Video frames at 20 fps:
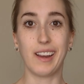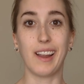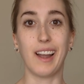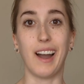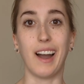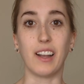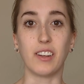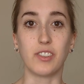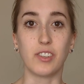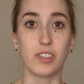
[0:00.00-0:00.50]

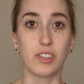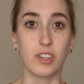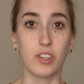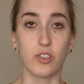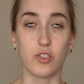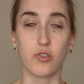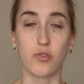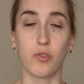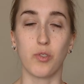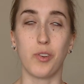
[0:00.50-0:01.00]
Conscious
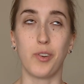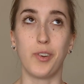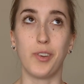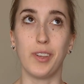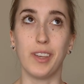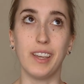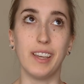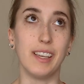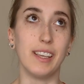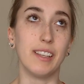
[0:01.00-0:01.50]

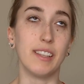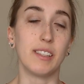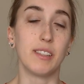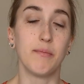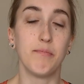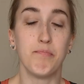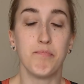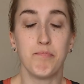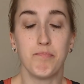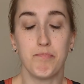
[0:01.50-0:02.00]
control
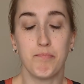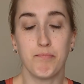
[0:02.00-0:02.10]
is,